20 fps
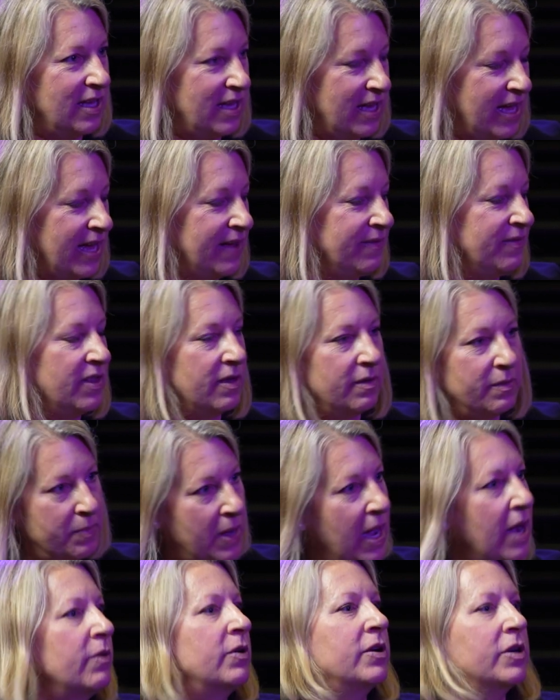have the
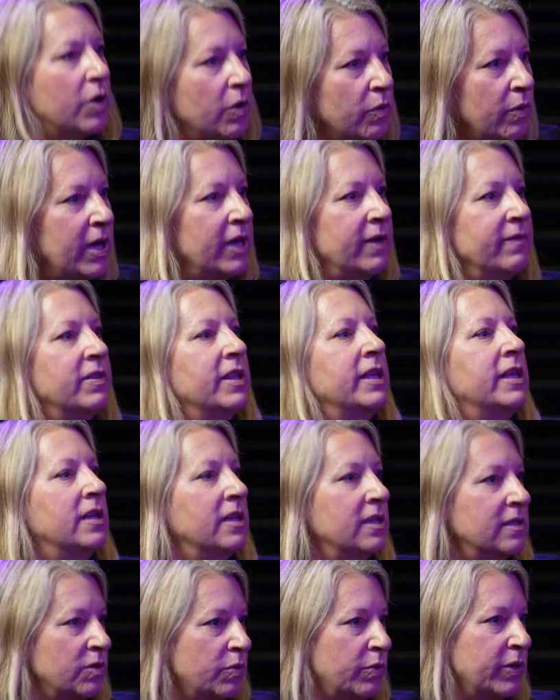power go out of it
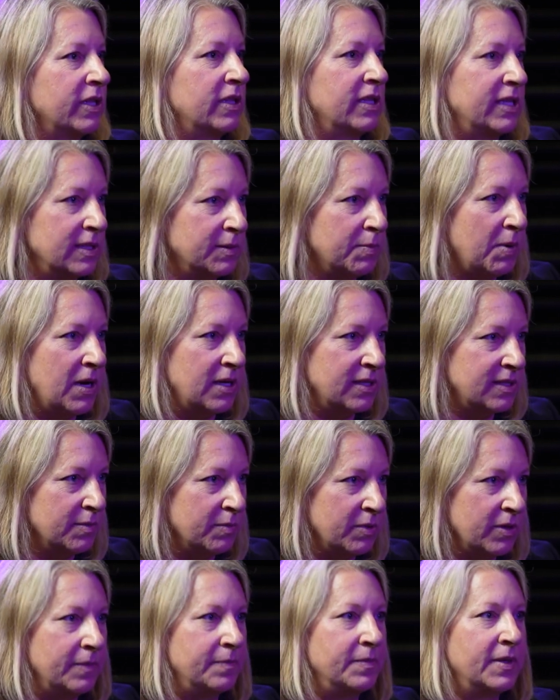as quickly as
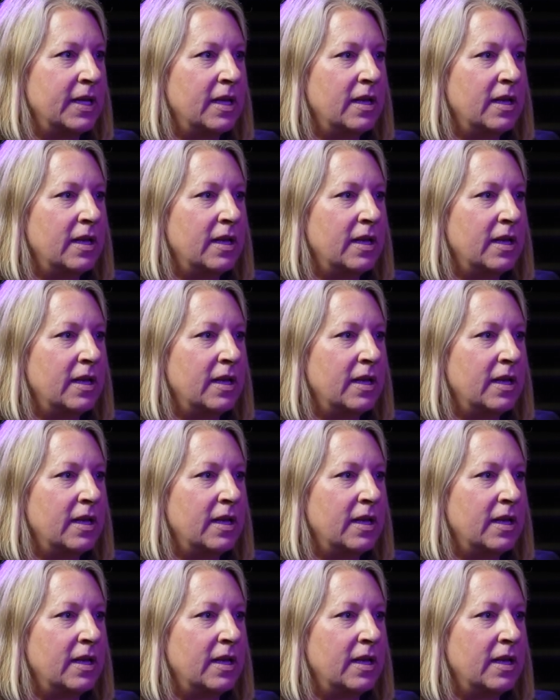possible.